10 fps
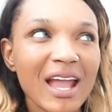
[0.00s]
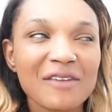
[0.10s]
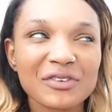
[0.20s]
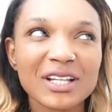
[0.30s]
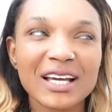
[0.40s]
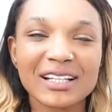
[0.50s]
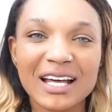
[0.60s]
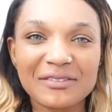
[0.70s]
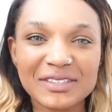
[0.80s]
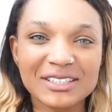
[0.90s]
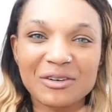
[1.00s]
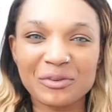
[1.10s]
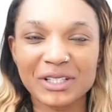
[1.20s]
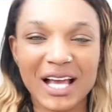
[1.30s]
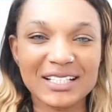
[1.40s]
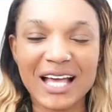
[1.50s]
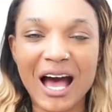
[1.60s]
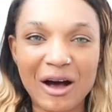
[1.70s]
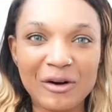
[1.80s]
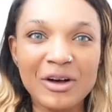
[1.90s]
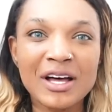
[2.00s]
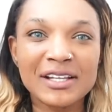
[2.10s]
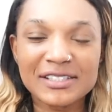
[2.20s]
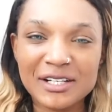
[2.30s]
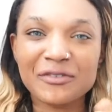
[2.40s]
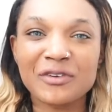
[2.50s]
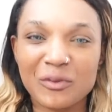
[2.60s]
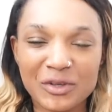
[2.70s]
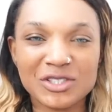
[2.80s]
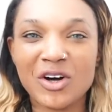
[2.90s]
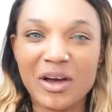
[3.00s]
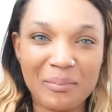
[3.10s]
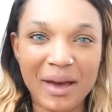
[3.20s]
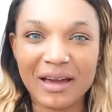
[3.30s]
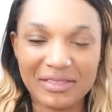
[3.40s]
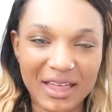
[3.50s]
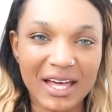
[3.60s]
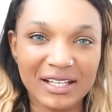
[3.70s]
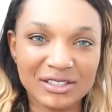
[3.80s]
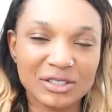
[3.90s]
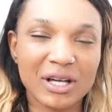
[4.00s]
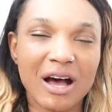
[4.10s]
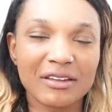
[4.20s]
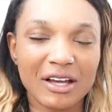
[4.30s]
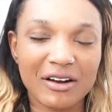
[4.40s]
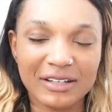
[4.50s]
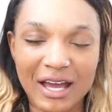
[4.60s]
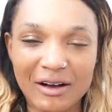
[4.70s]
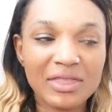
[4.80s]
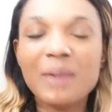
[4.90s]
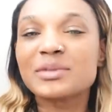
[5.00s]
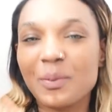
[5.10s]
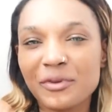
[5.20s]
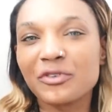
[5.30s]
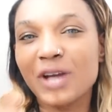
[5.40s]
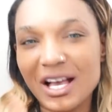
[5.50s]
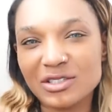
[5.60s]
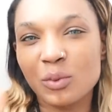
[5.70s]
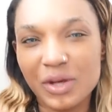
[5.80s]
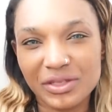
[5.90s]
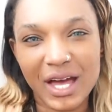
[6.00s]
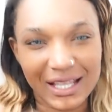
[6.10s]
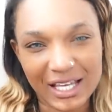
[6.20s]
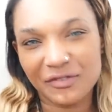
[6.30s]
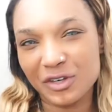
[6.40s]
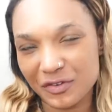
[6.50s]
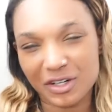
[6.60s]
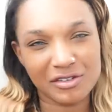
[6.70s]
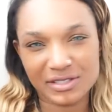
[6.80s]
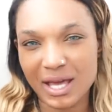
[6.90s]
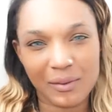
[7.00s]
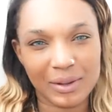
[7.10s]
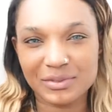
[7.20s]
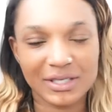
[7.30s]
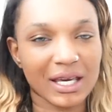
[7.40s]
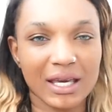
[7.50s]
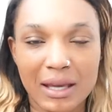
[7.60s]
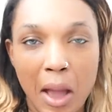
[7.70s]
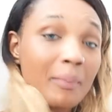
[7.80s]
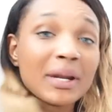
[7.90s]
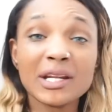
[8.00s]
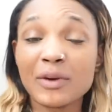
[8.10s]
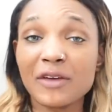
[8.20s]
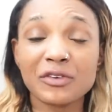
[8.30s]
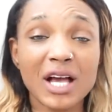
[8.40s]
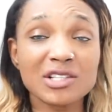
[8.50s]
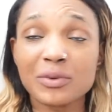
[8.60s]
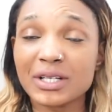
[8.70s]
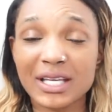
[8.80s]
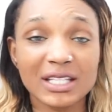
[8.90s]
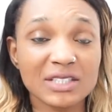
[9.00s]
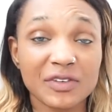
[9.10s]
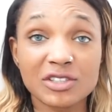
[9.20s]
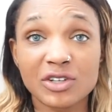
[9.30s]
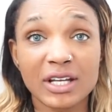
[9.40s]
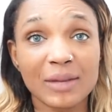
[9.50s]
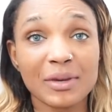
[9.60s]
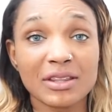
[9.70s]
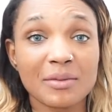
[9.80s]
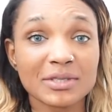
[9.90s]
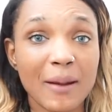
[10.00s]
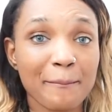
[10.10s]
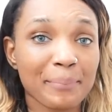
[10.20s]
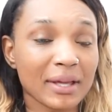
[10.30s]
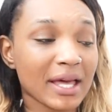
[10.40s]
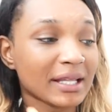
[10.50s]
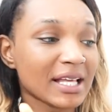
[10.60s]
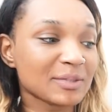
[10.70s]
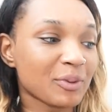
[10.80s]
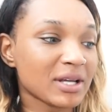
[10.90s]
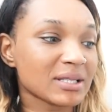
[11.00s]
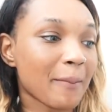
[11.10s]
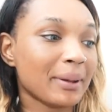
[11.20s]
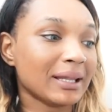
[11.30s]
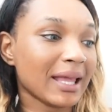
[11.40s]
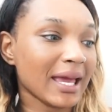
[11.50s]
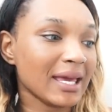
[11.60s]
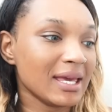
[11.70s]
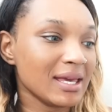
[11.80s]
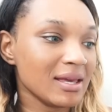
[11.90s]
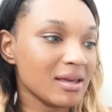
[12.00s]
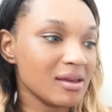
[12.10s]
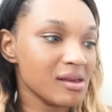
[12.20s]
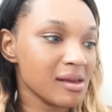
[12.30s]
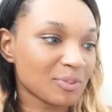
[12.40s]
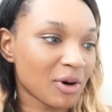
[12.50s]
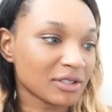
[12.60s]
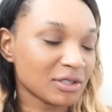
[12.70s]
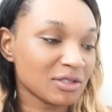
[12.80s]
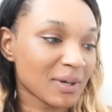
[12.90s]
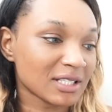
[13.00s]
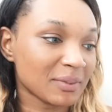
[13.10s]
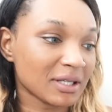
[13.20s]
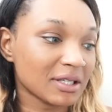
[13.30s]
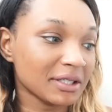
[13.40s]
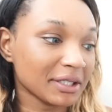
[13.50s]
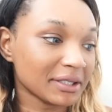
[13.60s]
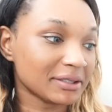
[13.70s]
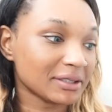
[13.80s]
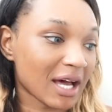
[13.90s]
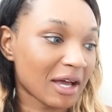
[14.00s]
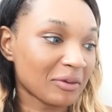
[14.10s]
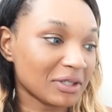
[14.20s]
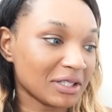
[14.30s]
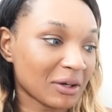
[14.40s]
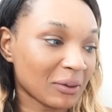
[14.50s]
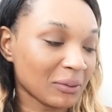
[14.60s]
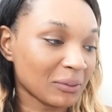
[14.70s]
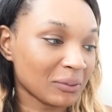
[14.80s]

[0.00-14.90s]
I feel like a lot of us don't realize how different we saw it back then to how they are now. Thumbs up if you guys are with that, like if you even understand what I'm saying. But anyway, if you guys are ready to get this video started, give me a thumbs up and let's press play. Part two is about to be good. I already know.